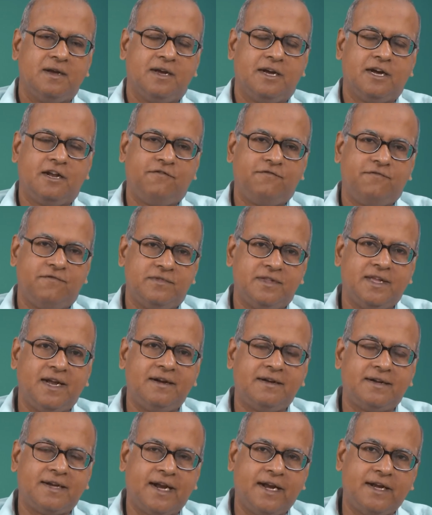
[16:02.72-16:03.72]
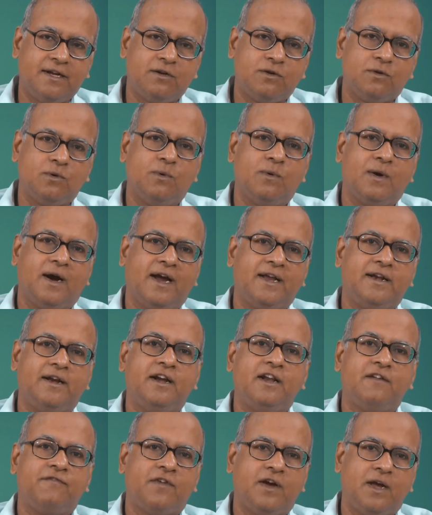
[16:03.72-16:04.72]
and then tried to
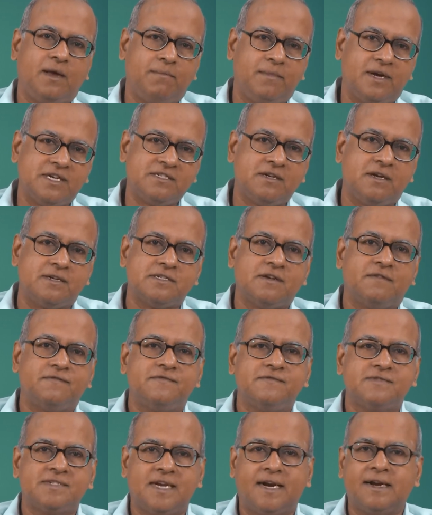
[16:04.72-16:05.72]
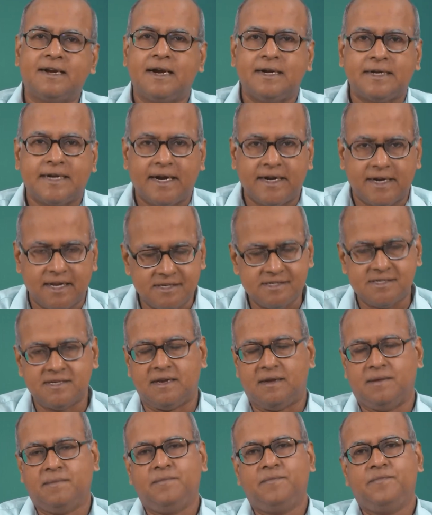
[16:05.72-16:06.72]
identify measures of central
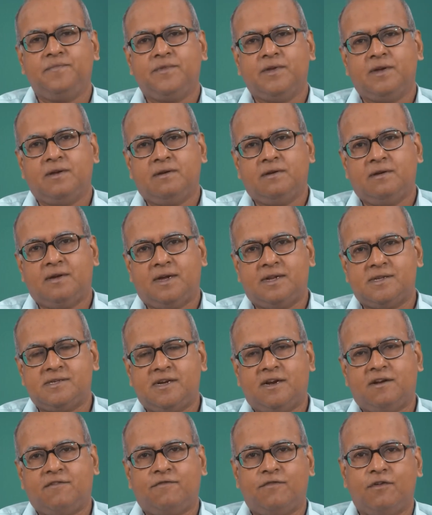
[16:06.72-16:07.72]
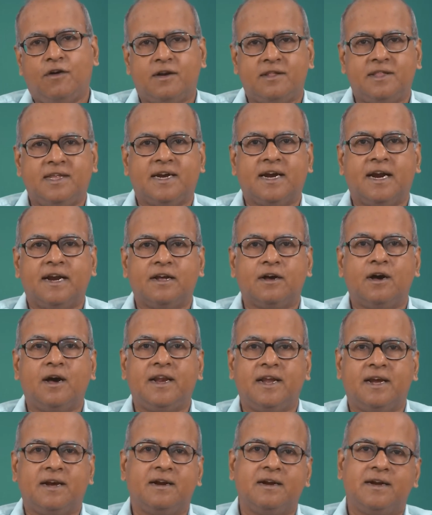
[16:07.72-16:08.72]
tendency and said for the
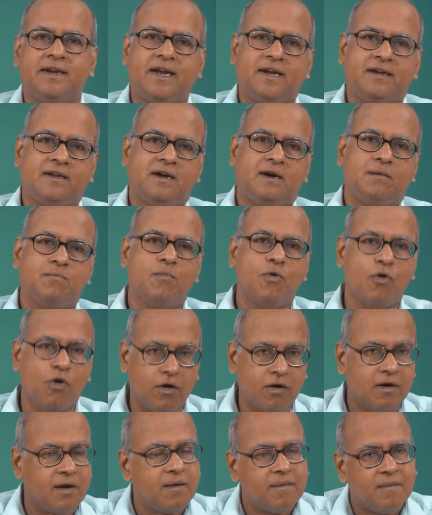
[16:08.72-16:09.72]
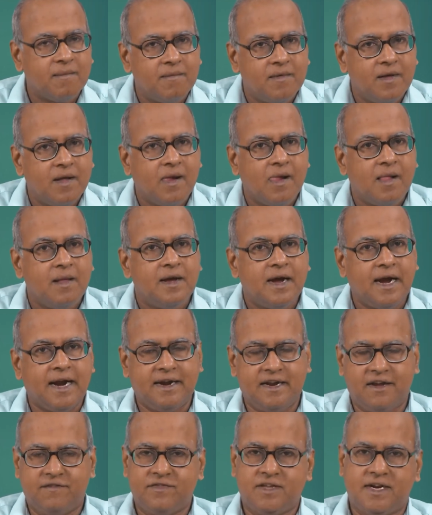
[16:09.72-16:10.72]
categorical data mode
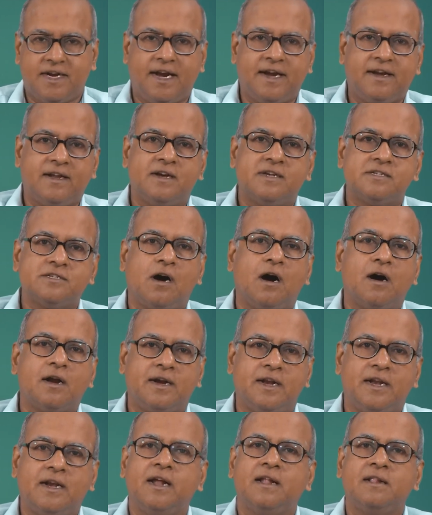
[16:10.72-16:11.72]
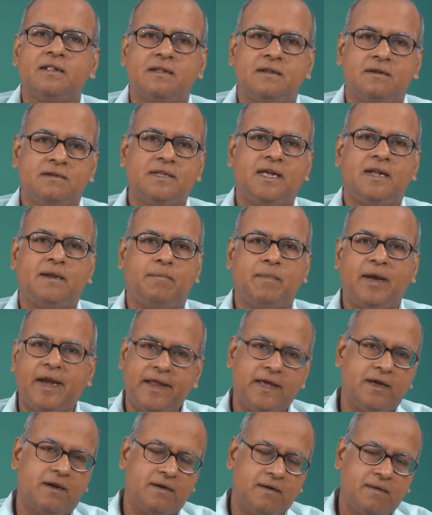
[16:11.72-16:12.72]
and if the data is ordinal then
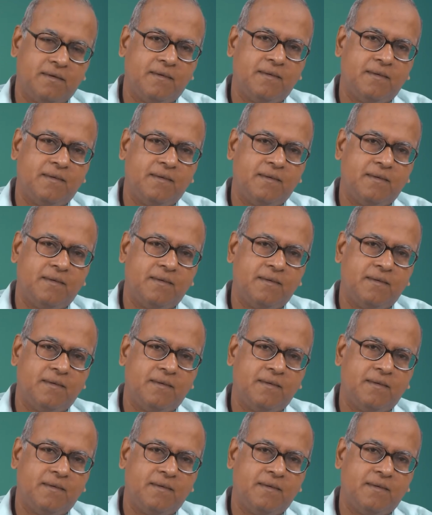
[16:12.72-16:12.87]
median